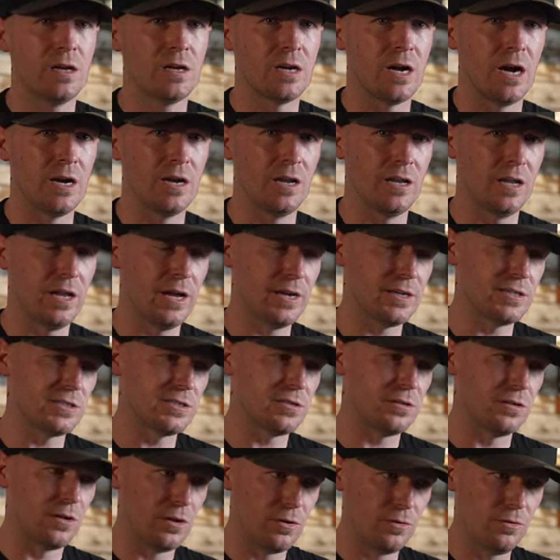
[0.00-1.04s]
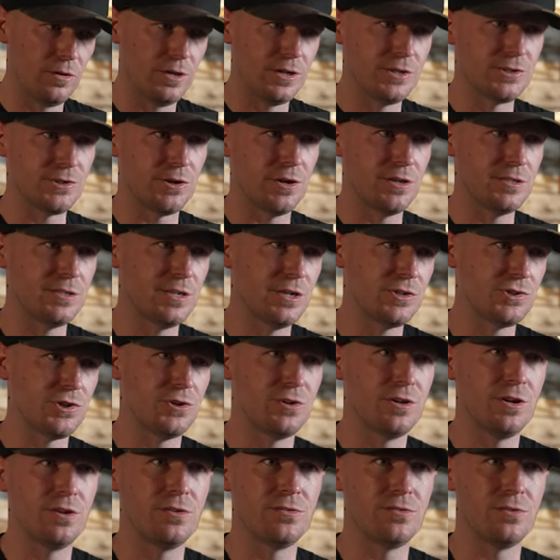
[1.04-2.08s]
kind of like slowly
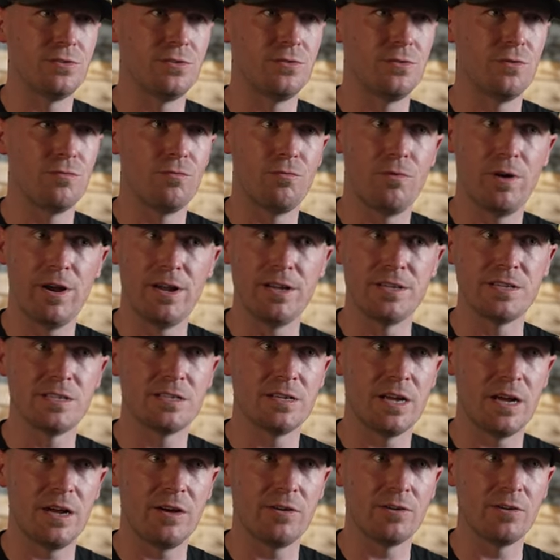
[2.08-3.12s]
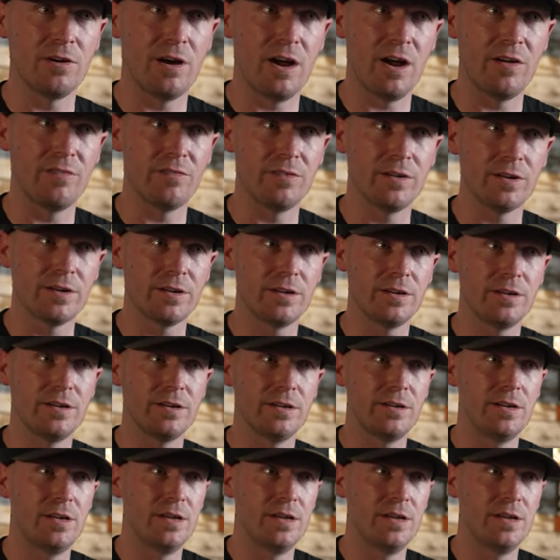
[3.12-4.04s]
transitioned into the race style graphic.